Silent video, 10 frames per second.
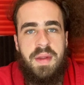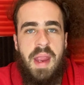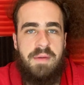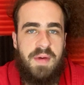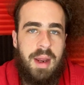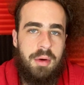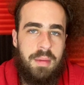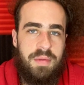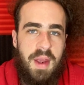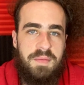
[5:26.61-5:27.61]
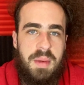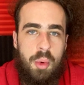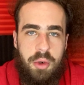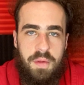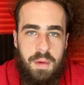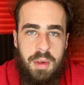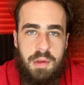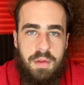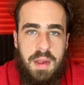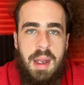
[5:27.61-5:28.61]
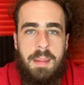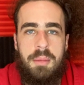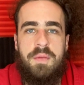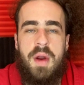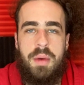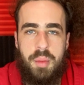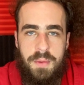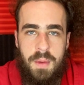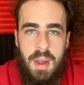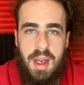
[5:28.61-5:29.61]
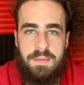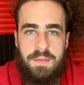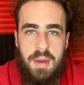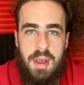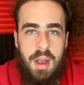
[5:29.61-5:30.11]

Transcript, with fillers: take firearm safety more seriously, and move on with your life.